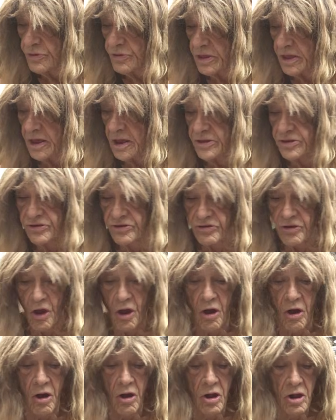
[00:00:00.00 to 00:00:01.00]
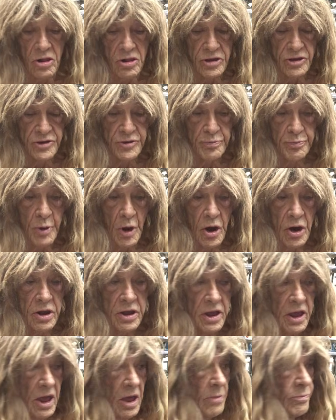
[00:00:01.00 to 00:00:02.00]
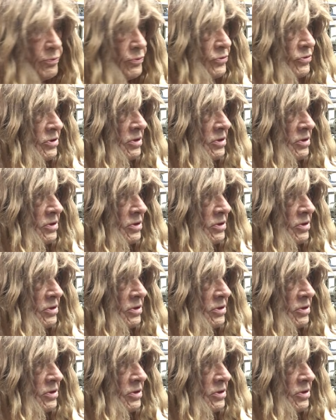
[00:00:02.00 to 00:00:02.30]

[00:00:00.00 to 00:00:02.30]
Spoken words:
That's all the spark gaps